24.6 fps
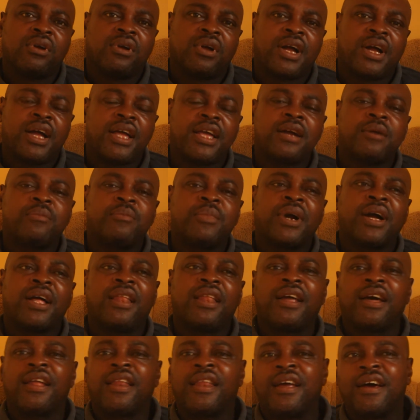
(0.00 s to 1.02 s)
I am
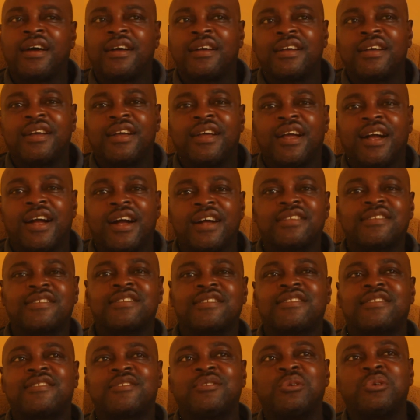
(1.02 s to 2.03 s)
Alala, as
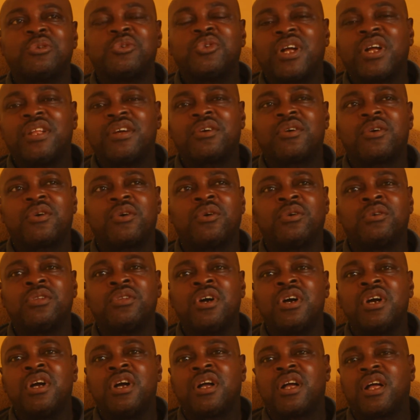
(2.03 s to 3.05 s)
it's usually called.
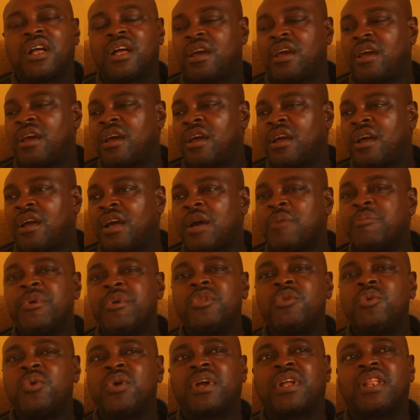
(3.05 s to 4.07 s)

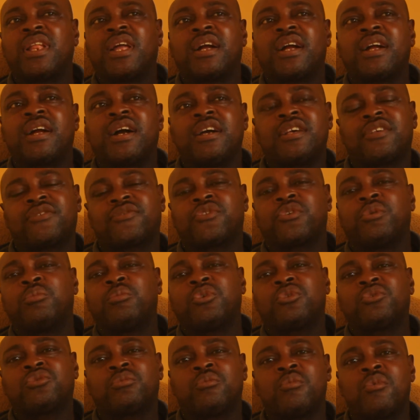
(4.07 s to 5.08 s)
Amedu Iklaga is from
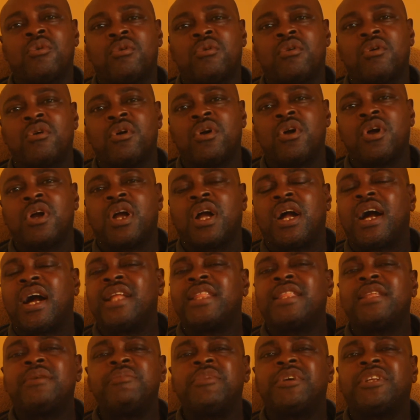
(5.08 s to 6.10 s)
Otukpo.
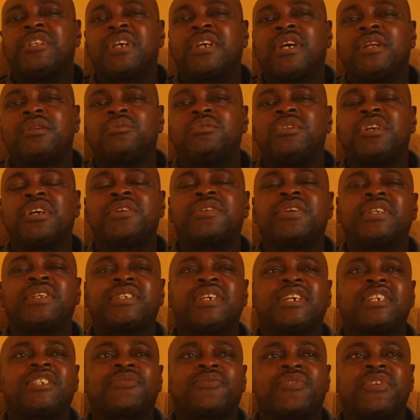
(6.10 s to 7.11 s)
And let me tell you, the
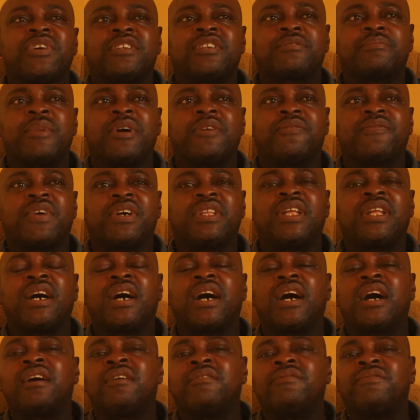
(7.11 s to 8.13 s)
greatest friends my father
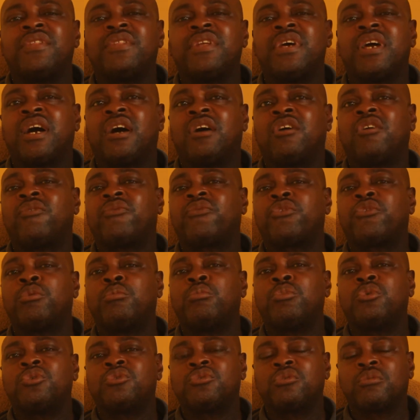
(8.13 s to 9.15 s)
have, they are all from
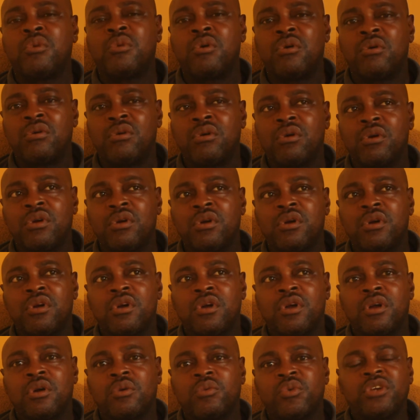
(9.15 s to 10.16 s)
Otukpo.
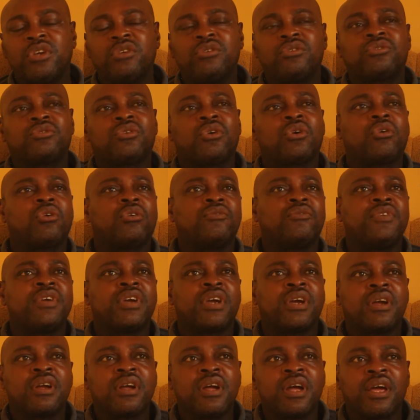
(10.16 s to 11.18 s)
When you talk of
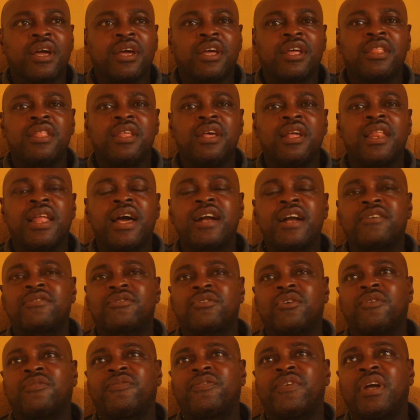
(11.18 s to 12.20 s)
the likes of